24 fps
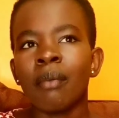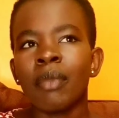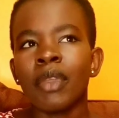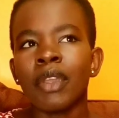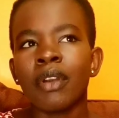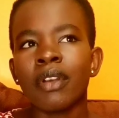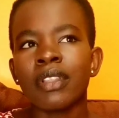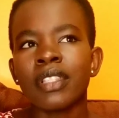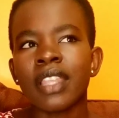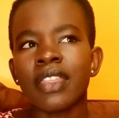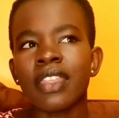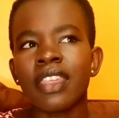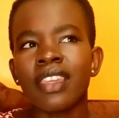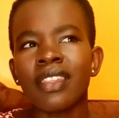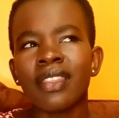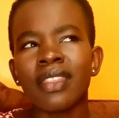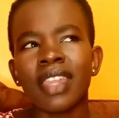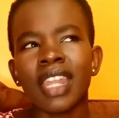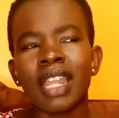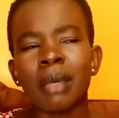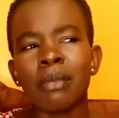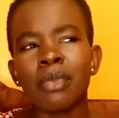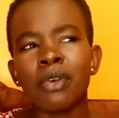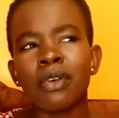because I think
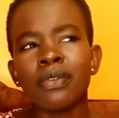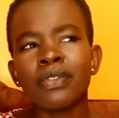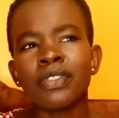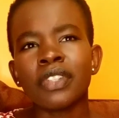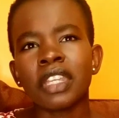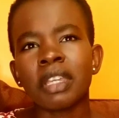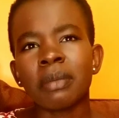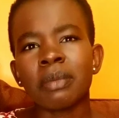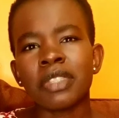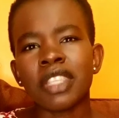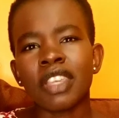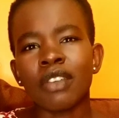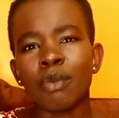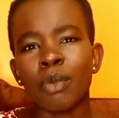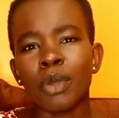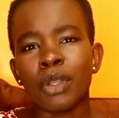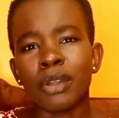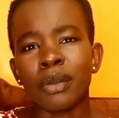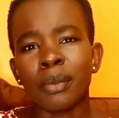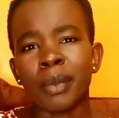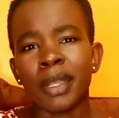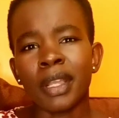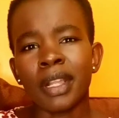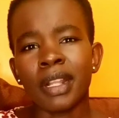the number of times I've
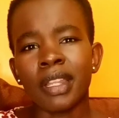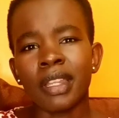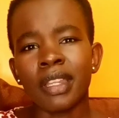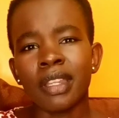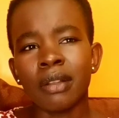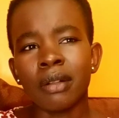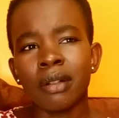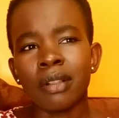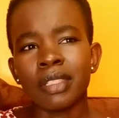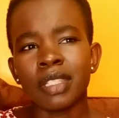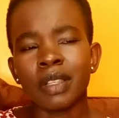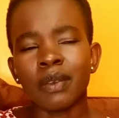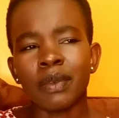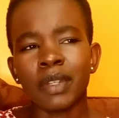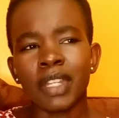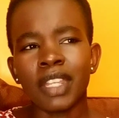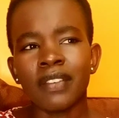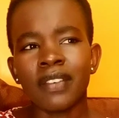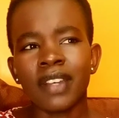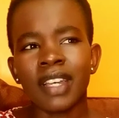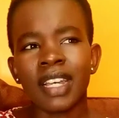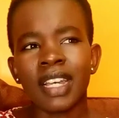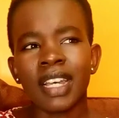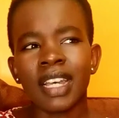been in my clinicals, I've
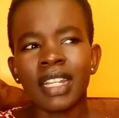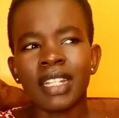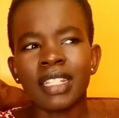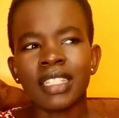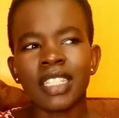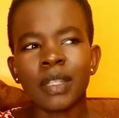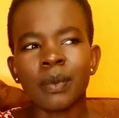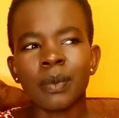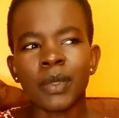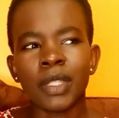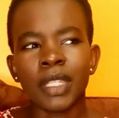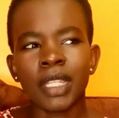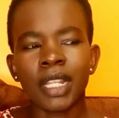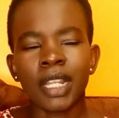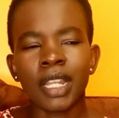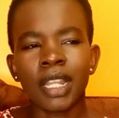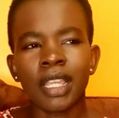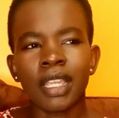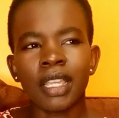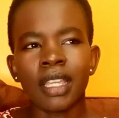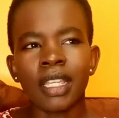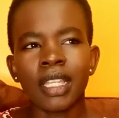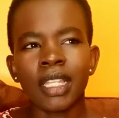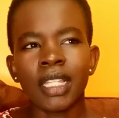never had something
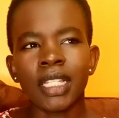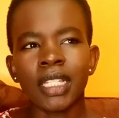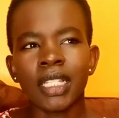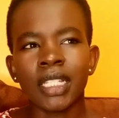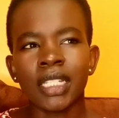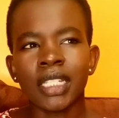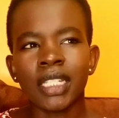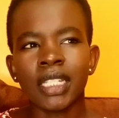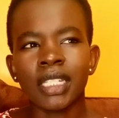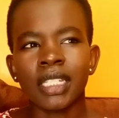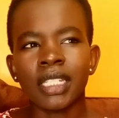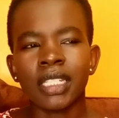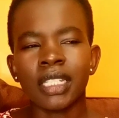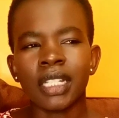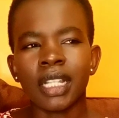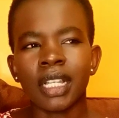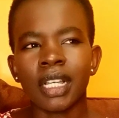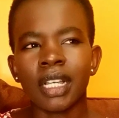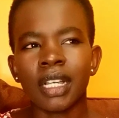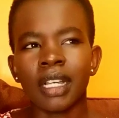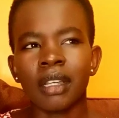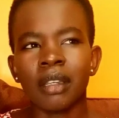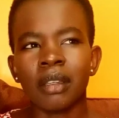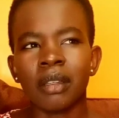like she's
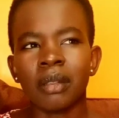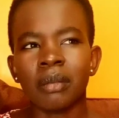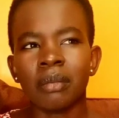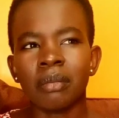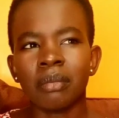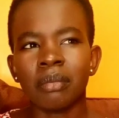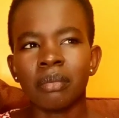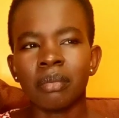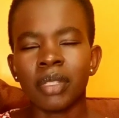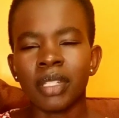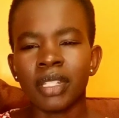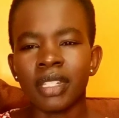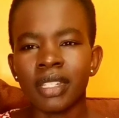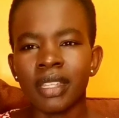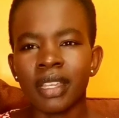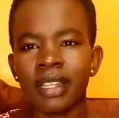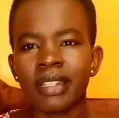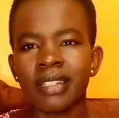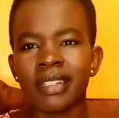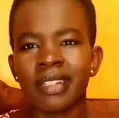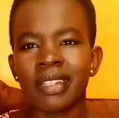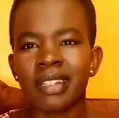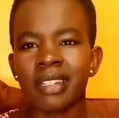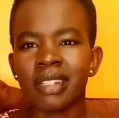a
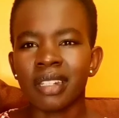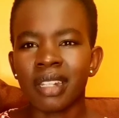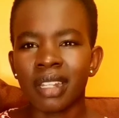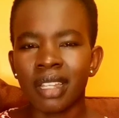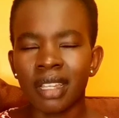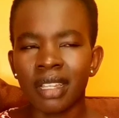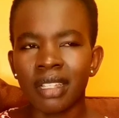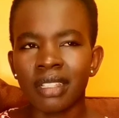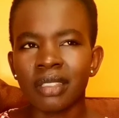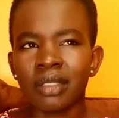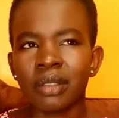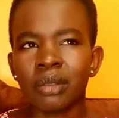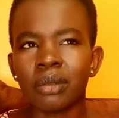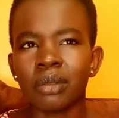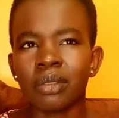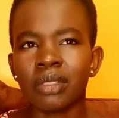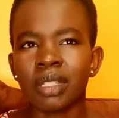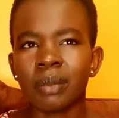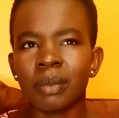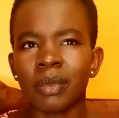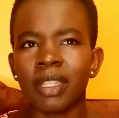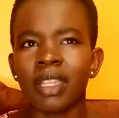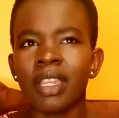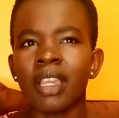pediatric nurse or
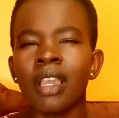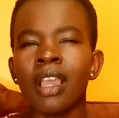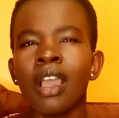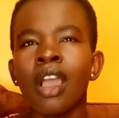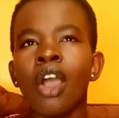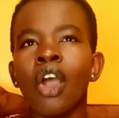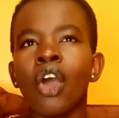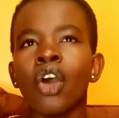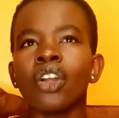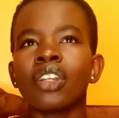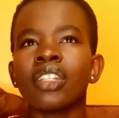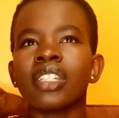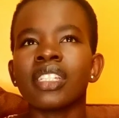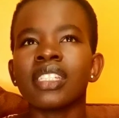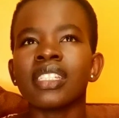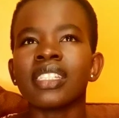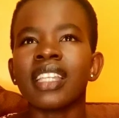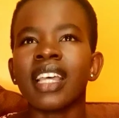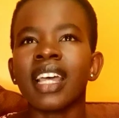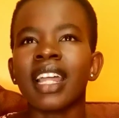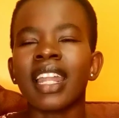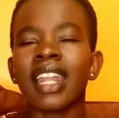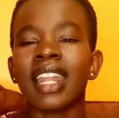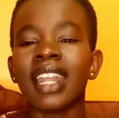something, or
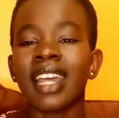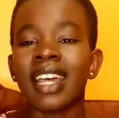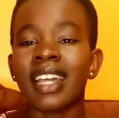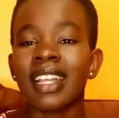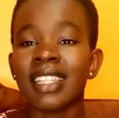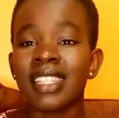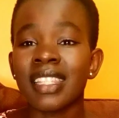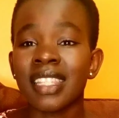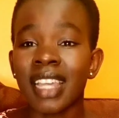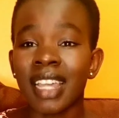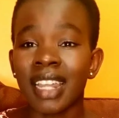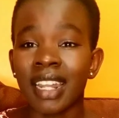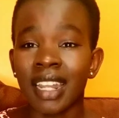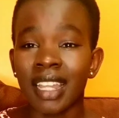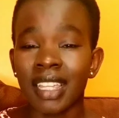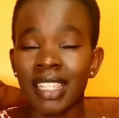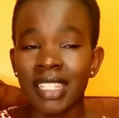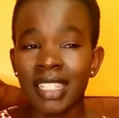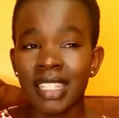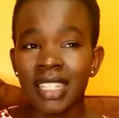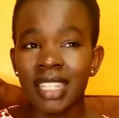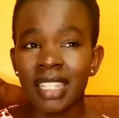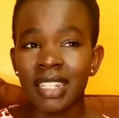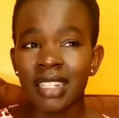she's a nurse
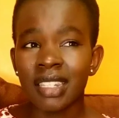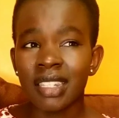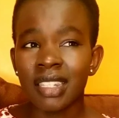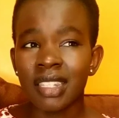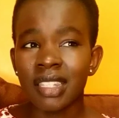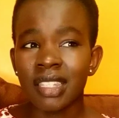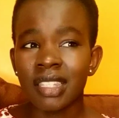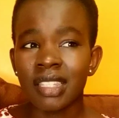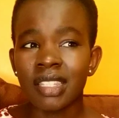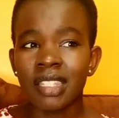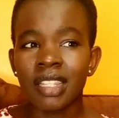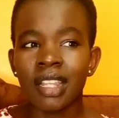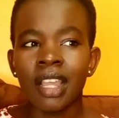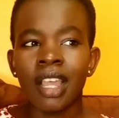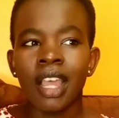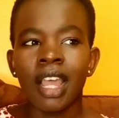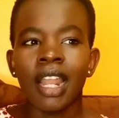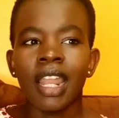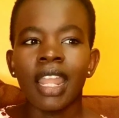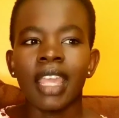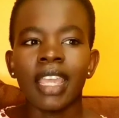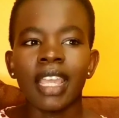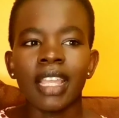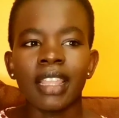anesthetist.
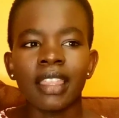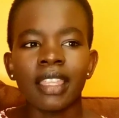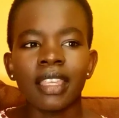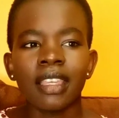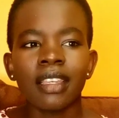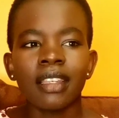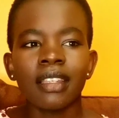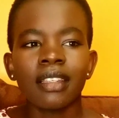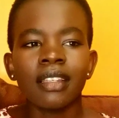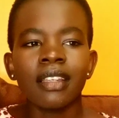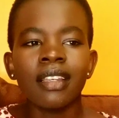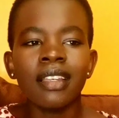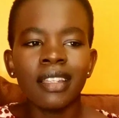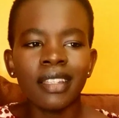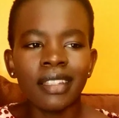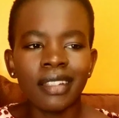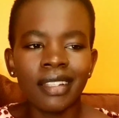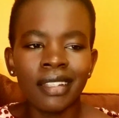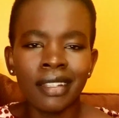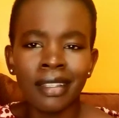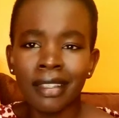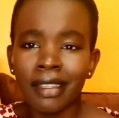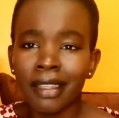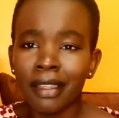Like, I think
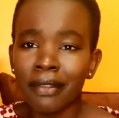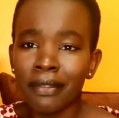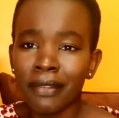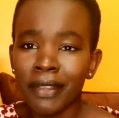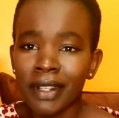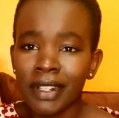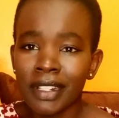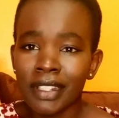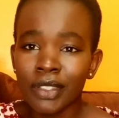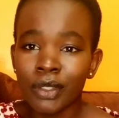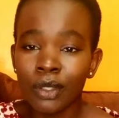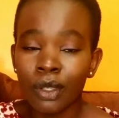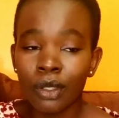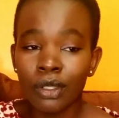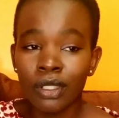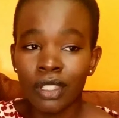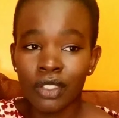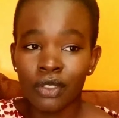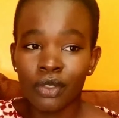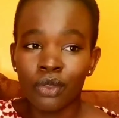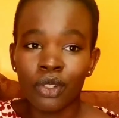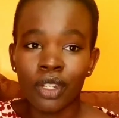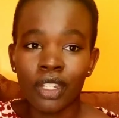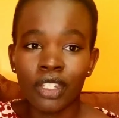the field is so
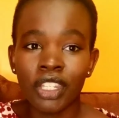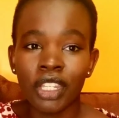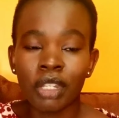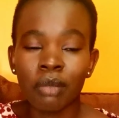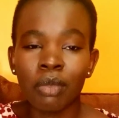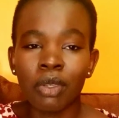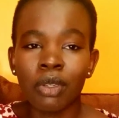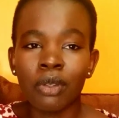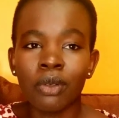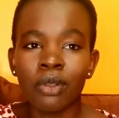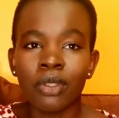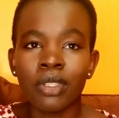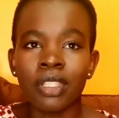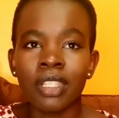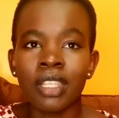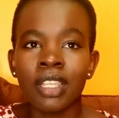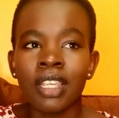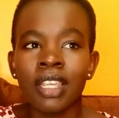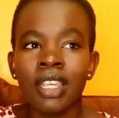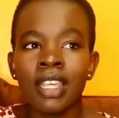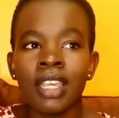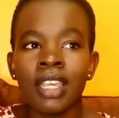saturated, because